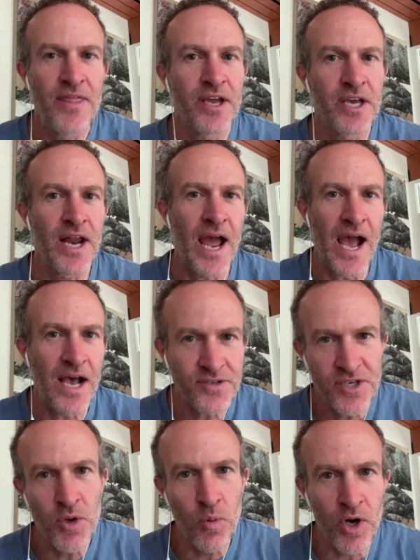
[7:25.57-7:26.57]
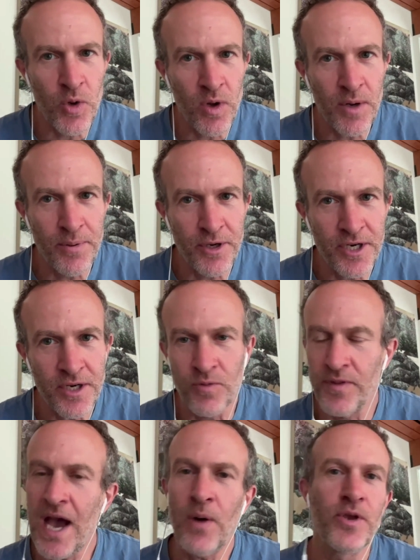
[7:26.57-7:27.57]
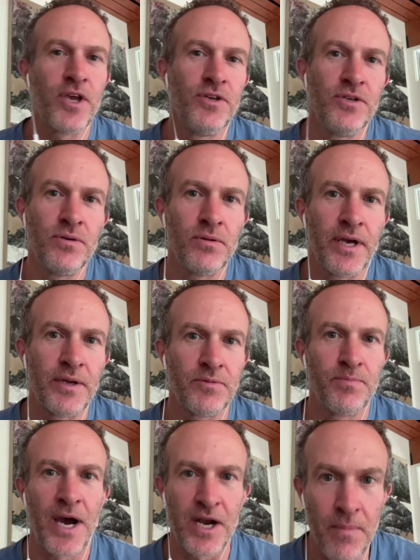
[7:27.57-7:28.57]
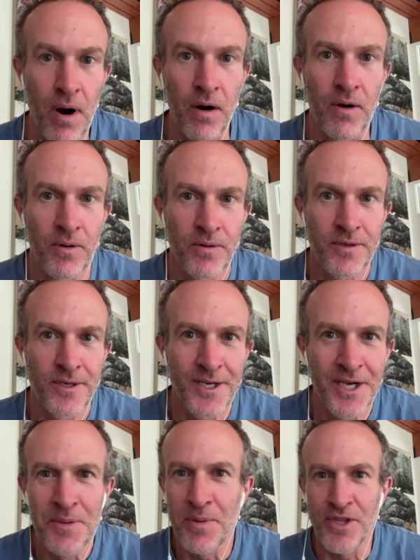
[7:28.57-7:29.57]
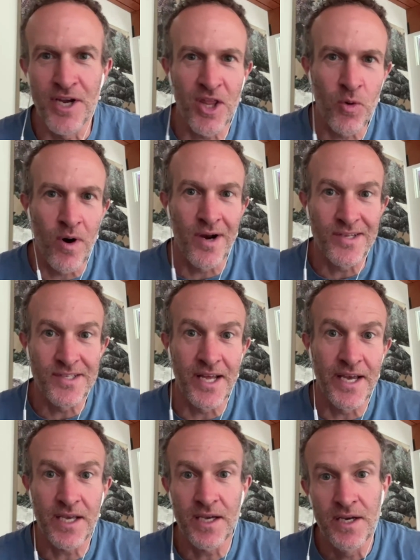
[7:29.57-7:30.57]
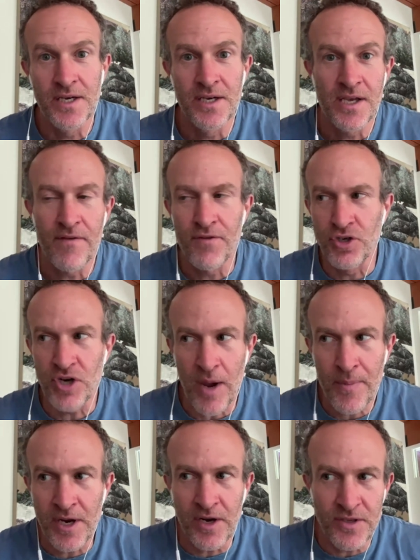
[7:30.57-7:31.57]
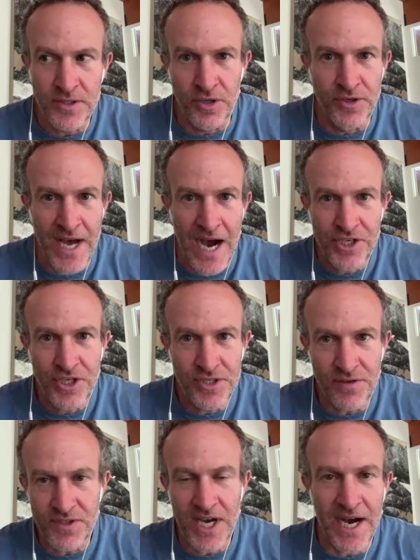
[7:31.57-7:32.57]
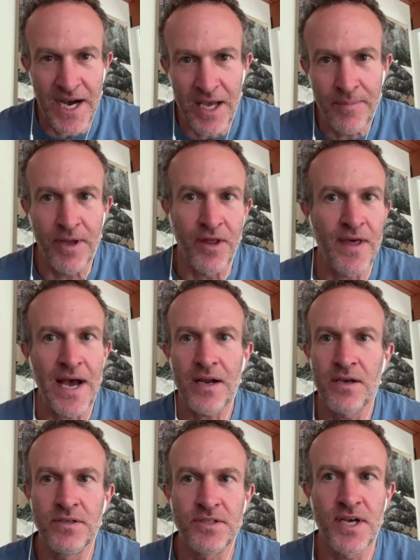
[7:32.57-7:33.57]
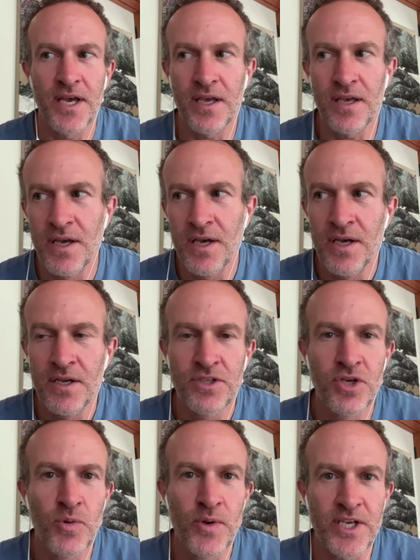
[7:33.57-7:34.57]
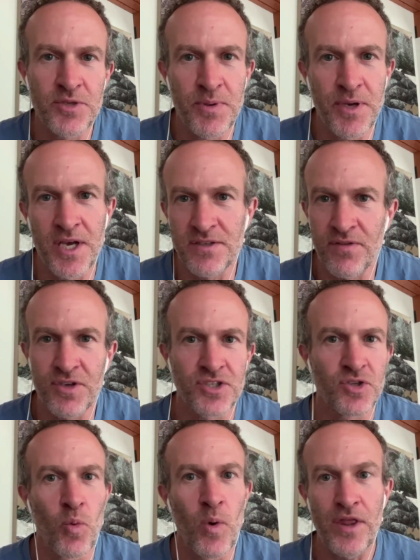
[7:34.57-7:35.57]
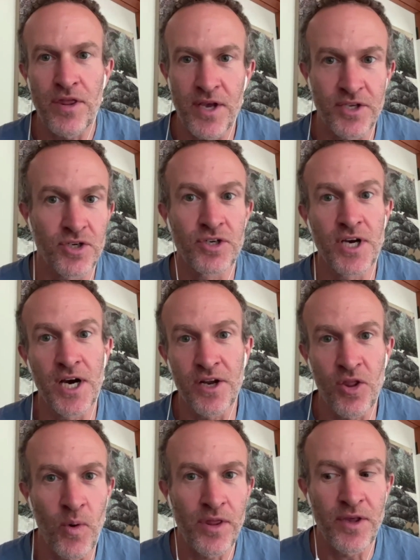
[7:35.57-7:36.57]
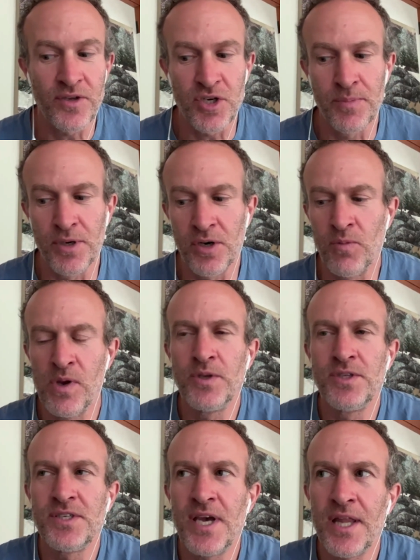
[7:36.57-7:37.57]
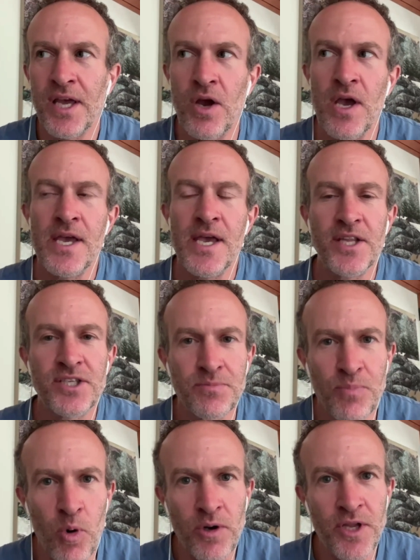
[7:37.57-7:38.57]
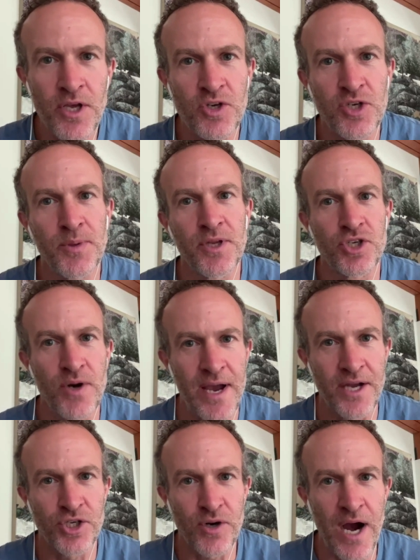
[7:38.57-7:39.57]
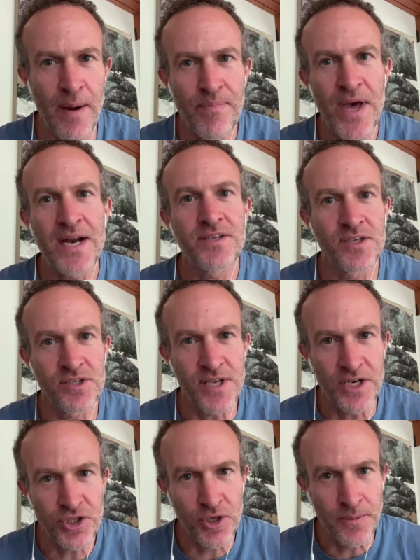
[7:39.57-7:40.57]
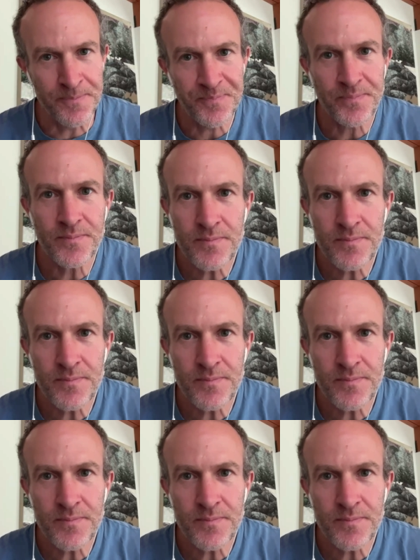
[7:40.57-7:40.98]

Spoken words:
and they can ask you where you want to put it, that we can do like by tomorrow. But the other one is like, if you're dropping into these little notches of time, like that could take 2 weeks because of just the way things are done and the way things are built. We would say like, it's important that you should be able to drag and drop. That is essential.